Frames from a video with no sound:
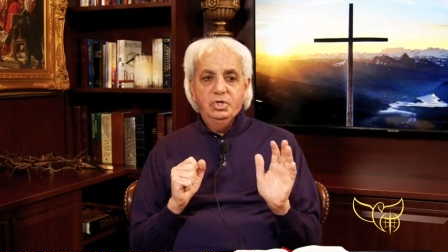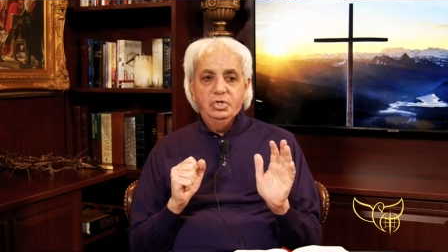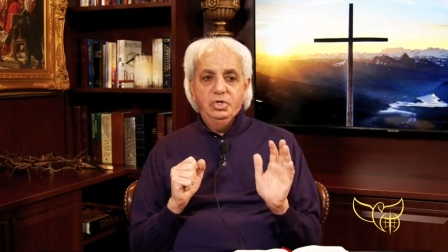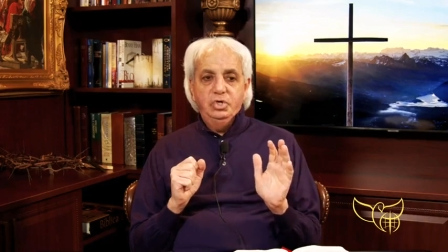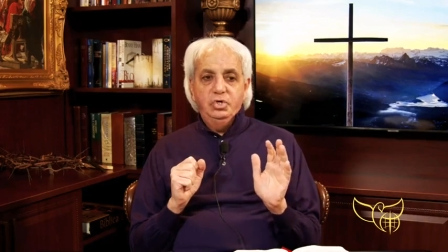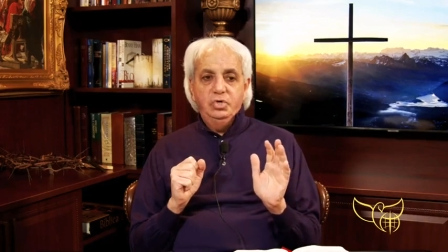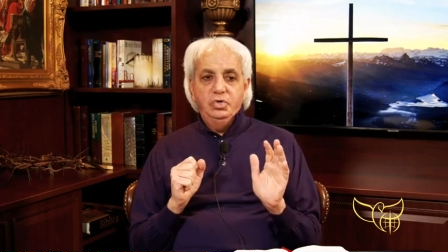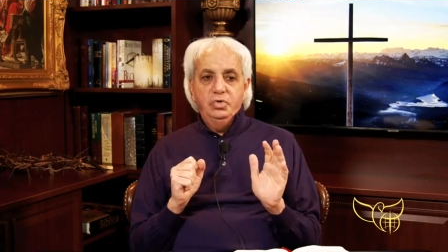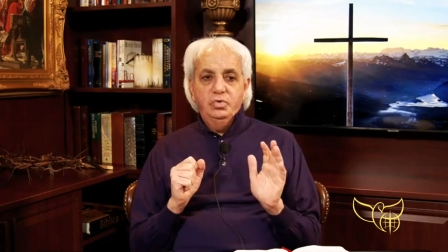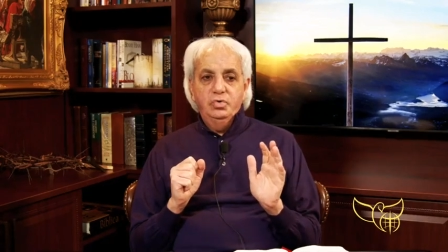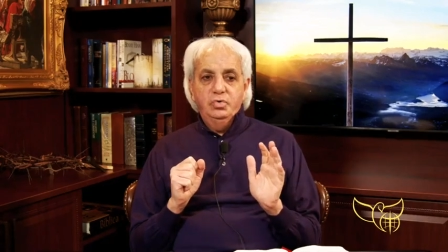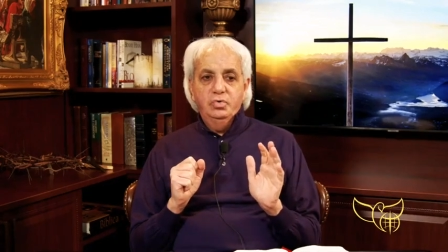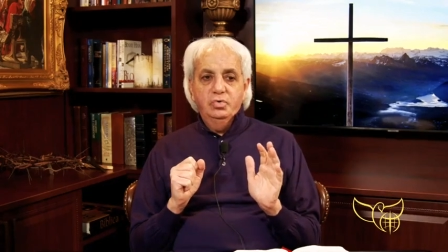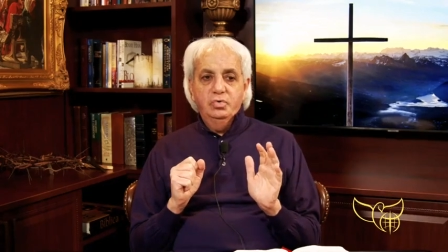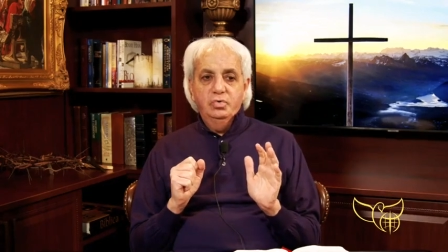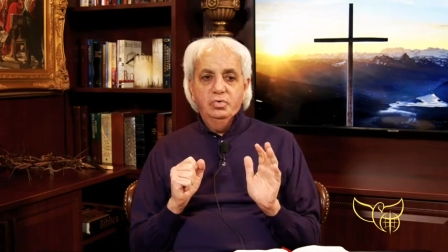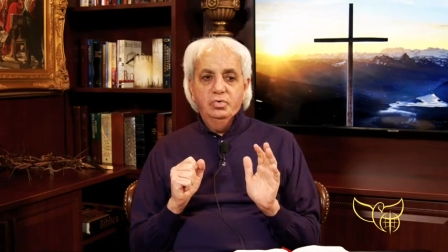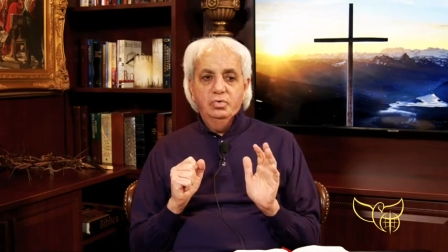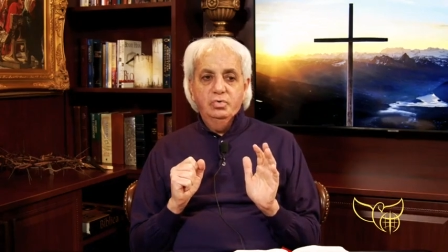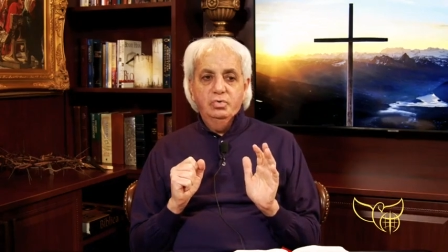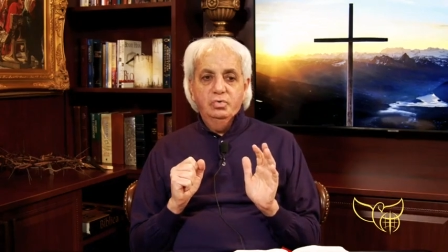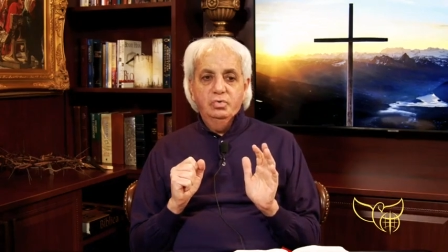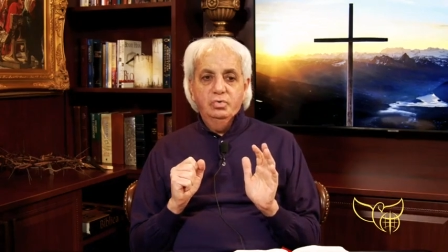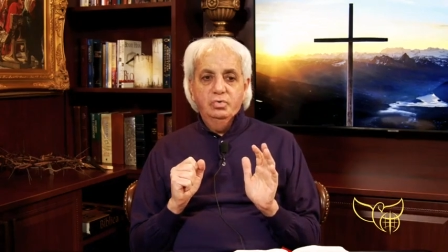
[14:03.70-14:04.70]

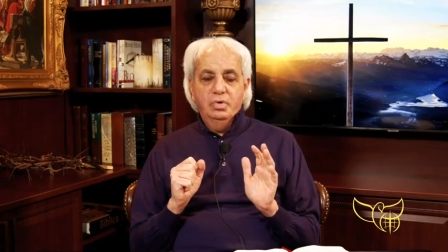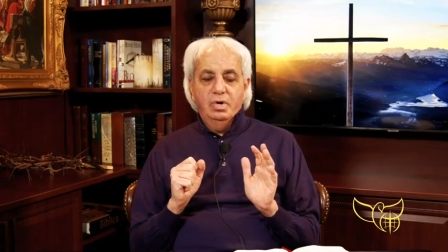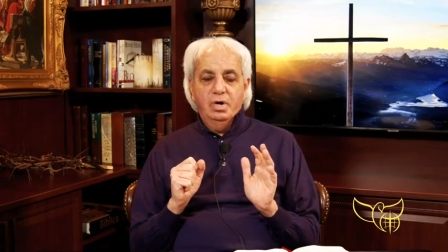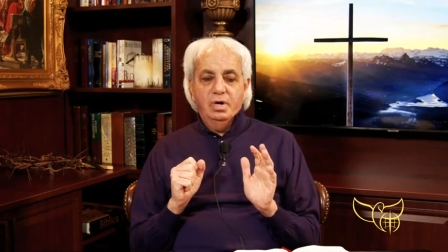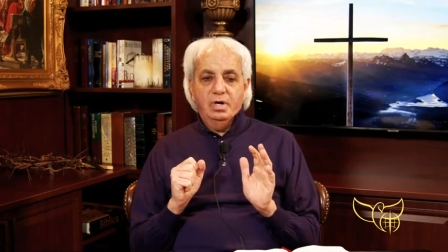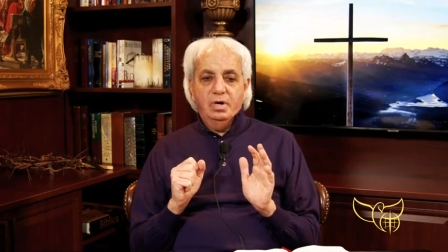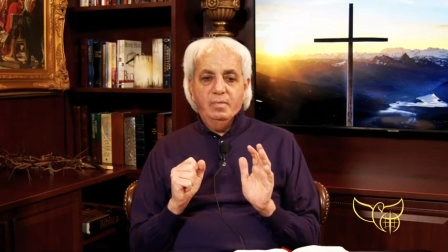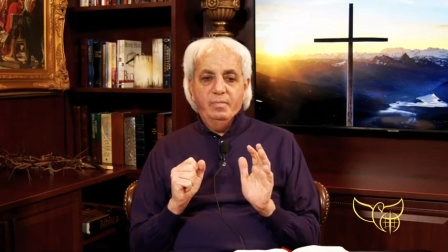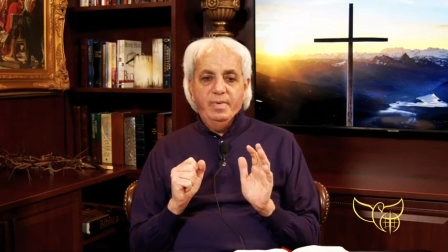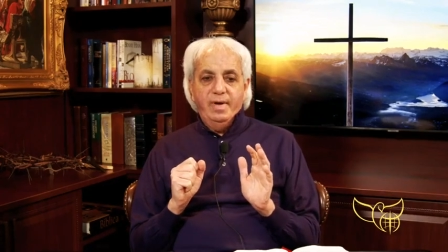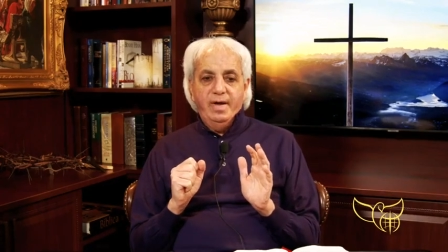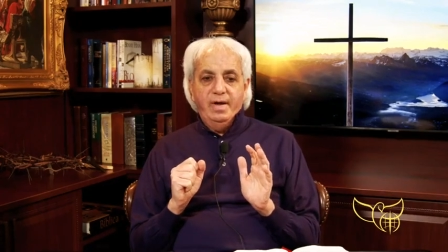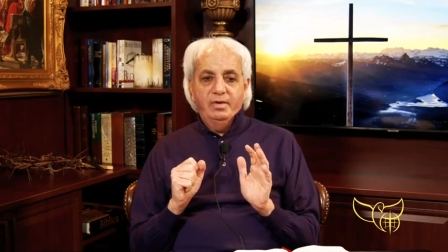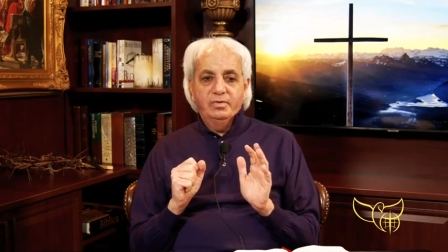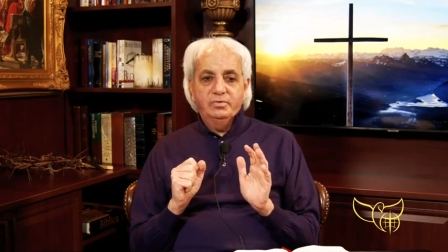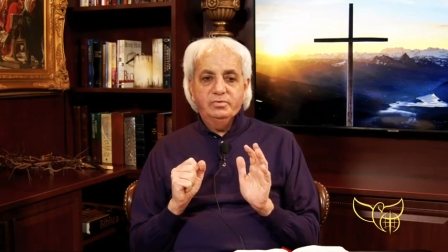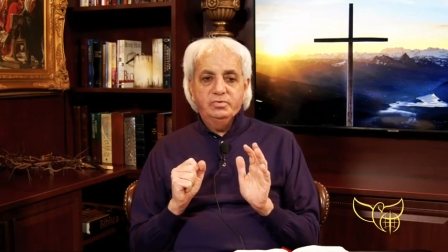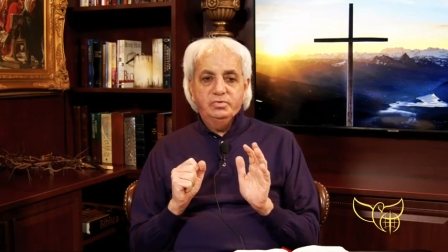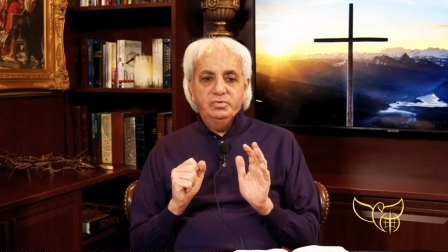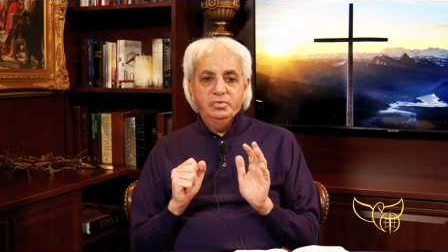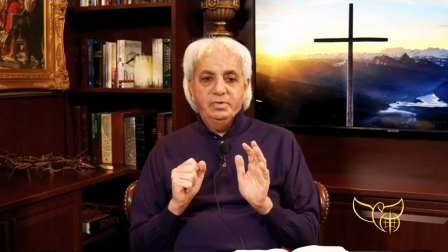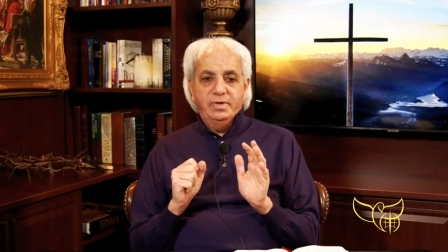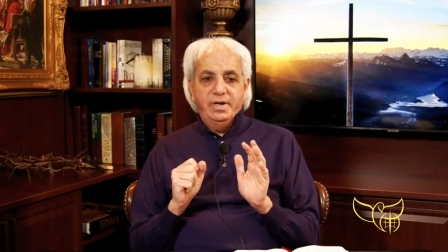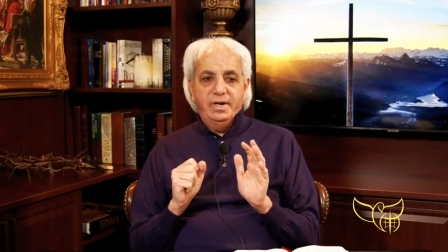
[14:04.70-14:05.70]
You are
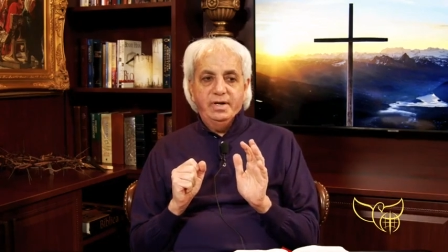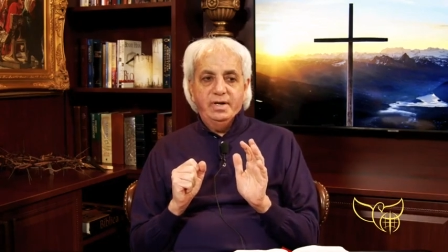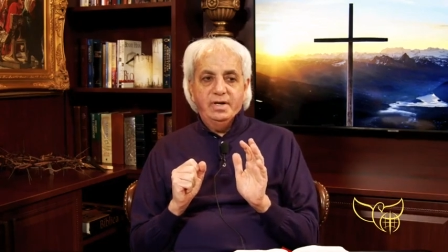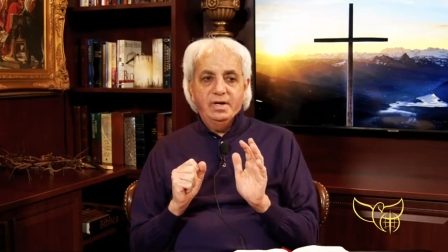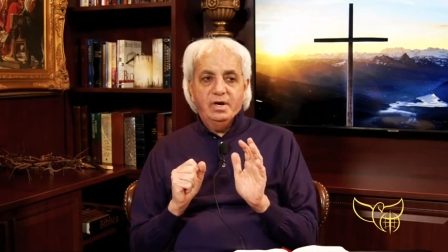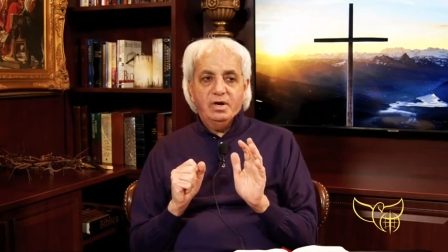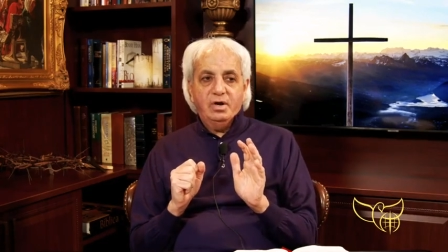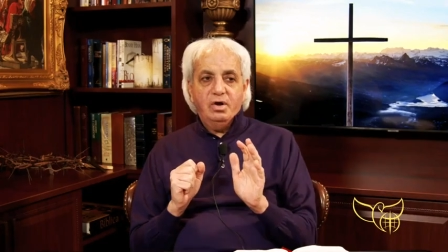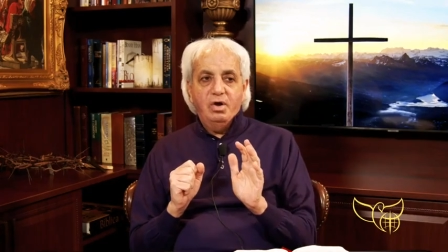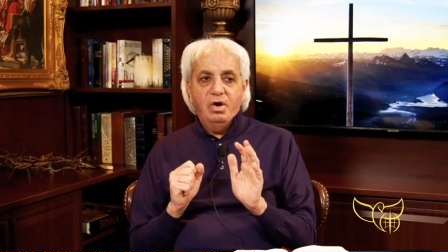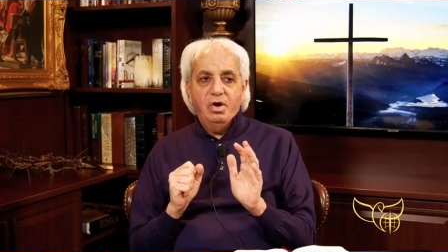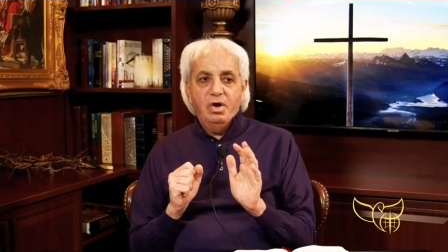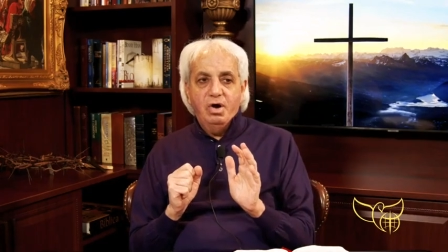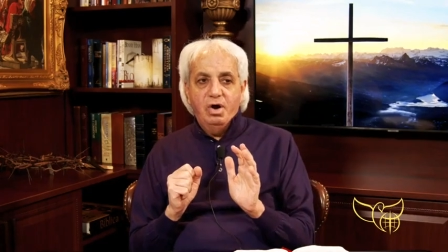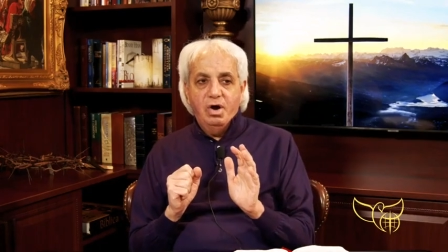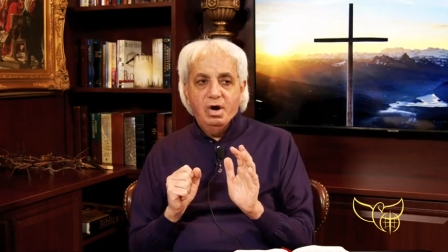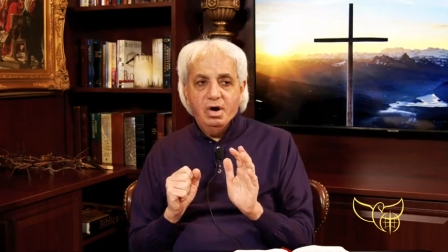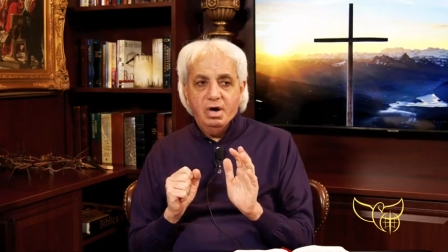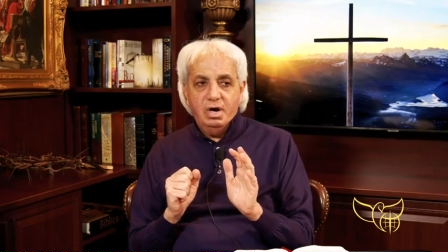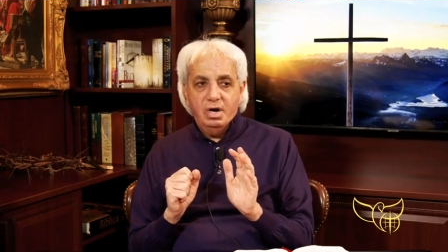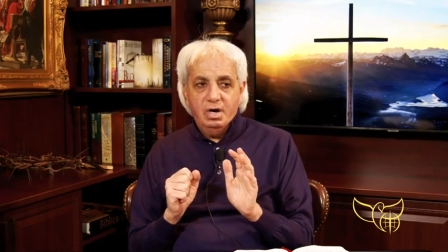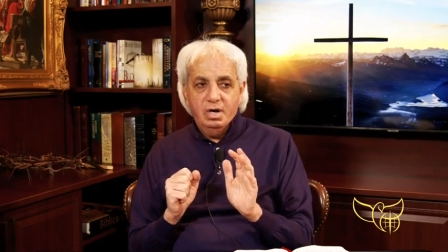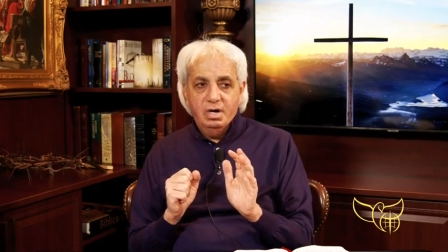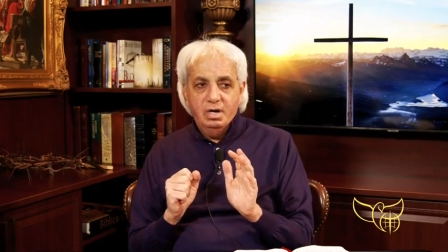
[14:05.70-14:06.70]
about to get in a
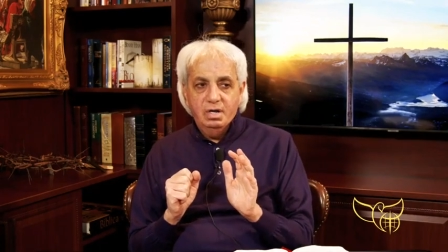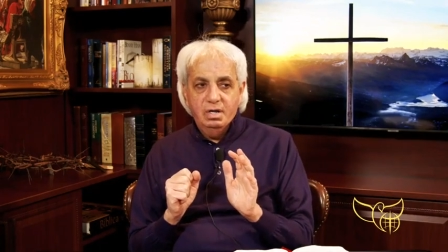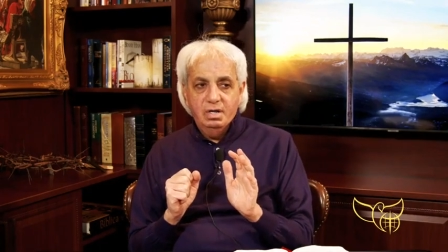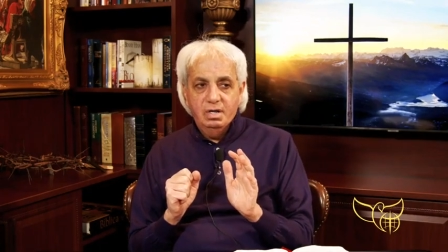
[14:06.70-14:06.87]
car